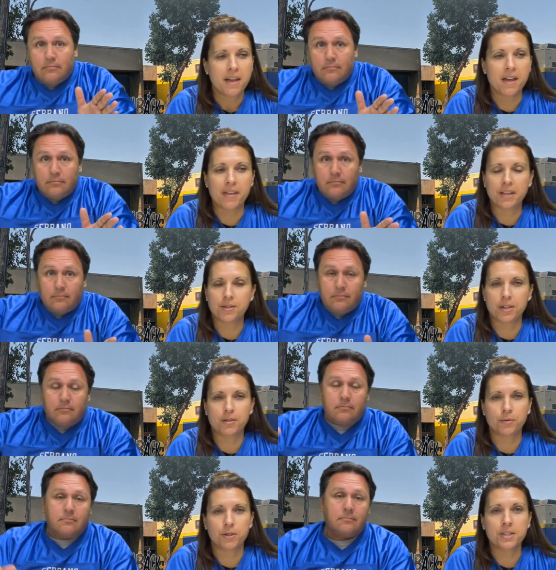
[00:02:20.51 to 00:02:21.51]
Speaker 1: and that
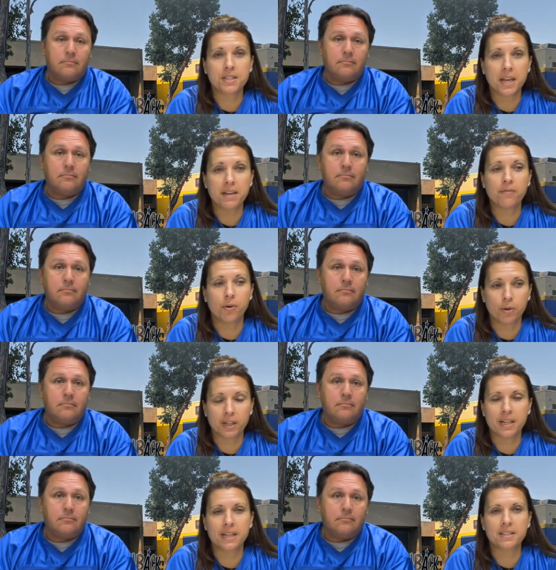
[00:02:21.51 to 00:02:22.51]
stands for safe,
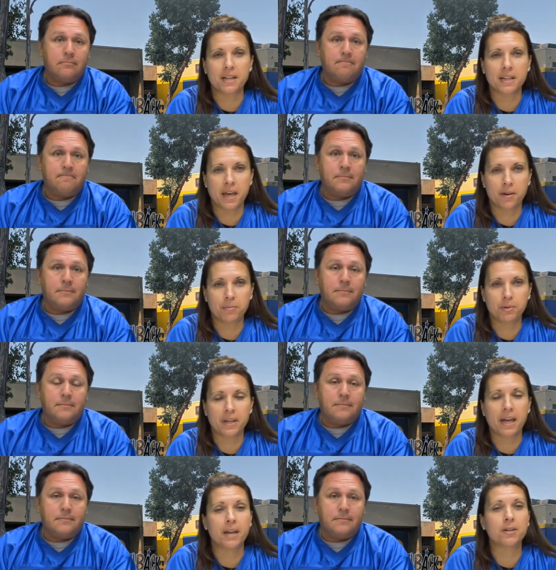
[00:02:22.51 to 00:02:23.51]
organized, accountable,
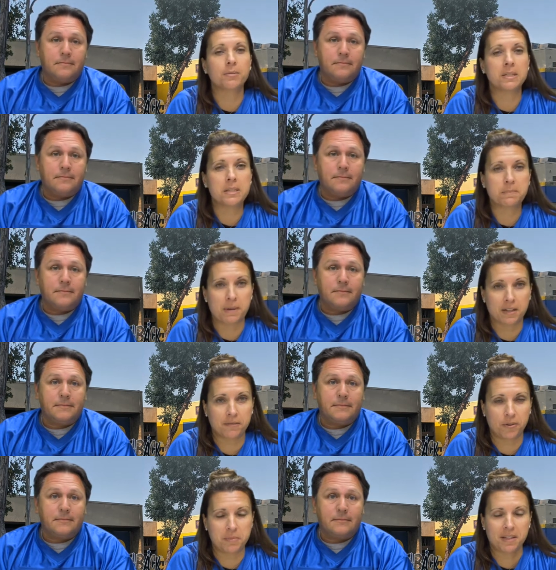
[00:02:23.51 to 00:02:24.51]
and
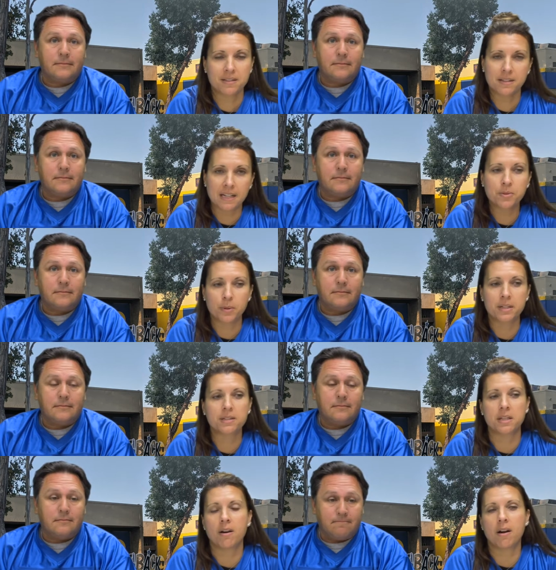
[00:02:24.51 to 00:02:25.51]
respectful, because that's what a
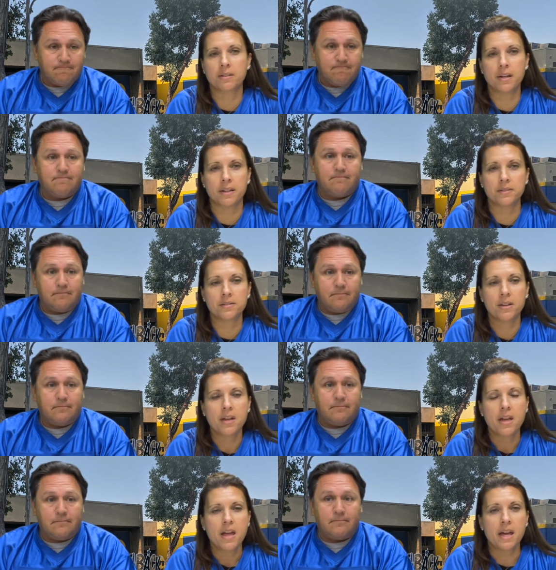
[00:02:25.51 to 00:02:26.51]
Seahawk does.
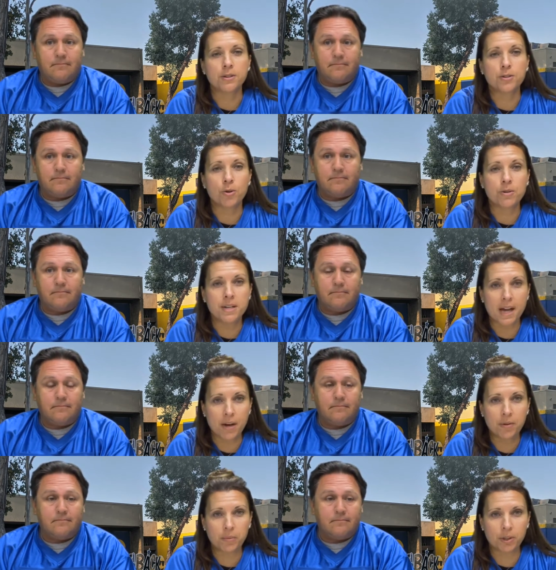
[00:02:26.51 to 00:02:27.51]
And so
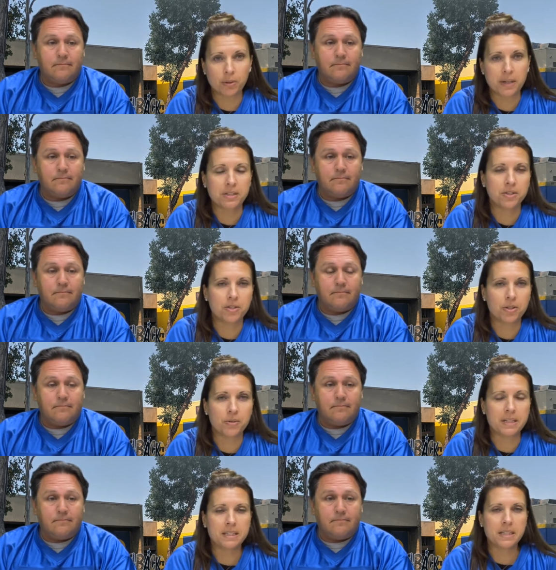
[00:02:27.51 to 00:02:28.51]
now what we're going to do
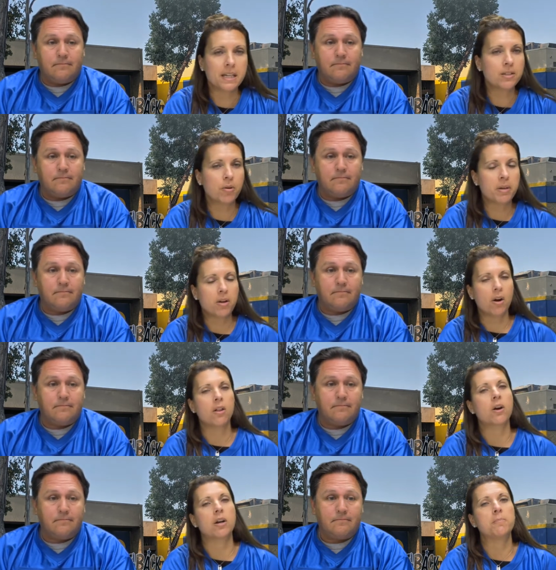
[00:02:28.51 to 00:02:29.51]
is dig into what we
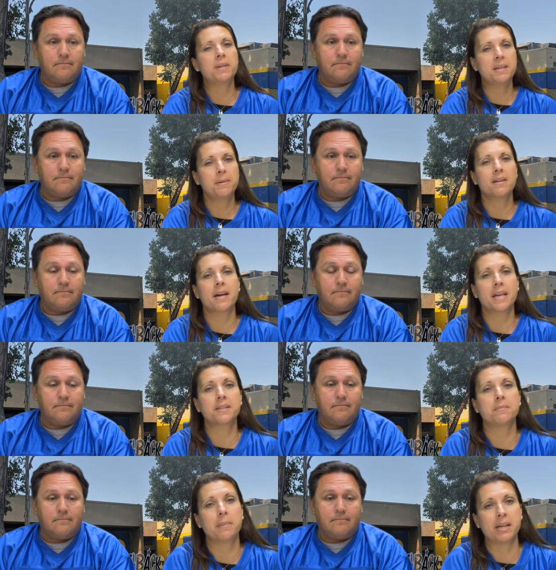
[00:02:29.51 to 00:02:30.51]
call our
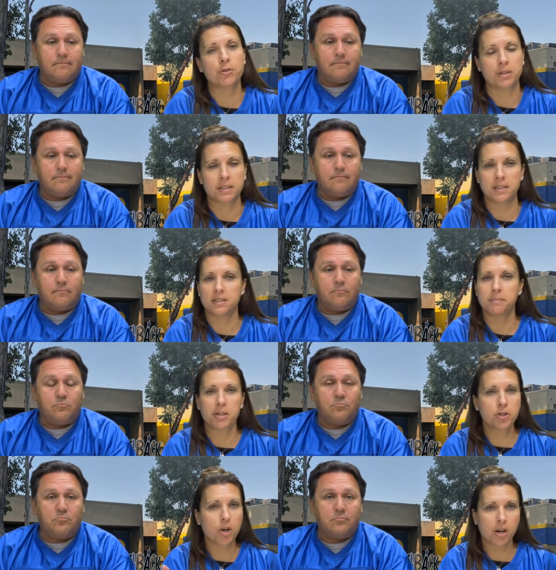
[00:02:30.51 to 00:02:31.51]
PBIS matrix. It's a
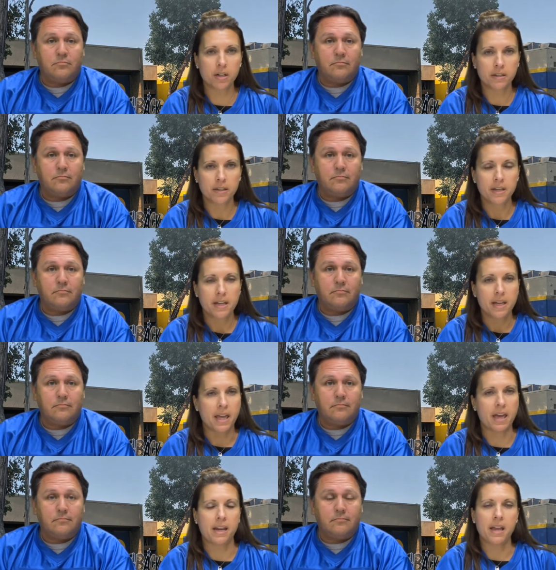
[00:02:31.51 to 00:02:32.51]
big chart,
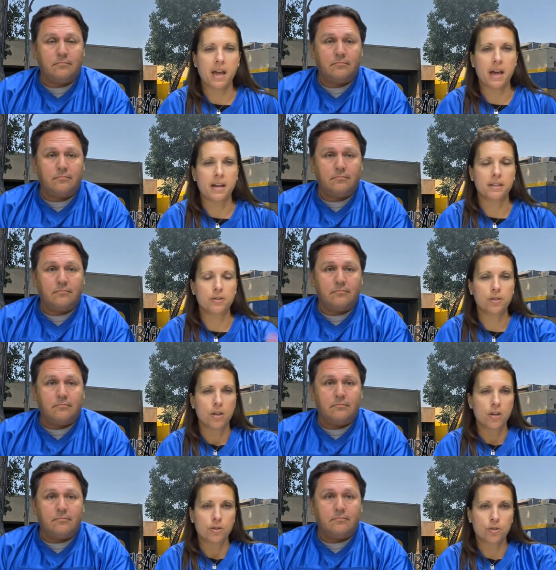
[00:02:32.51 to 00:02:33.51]
and it has
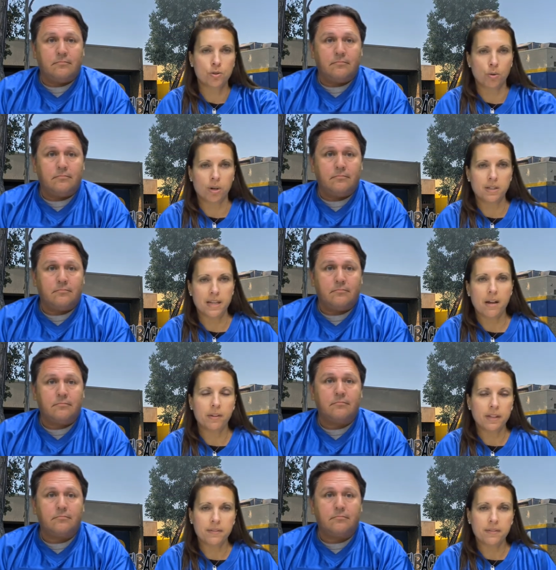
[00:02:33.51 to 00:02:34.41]
soar down the left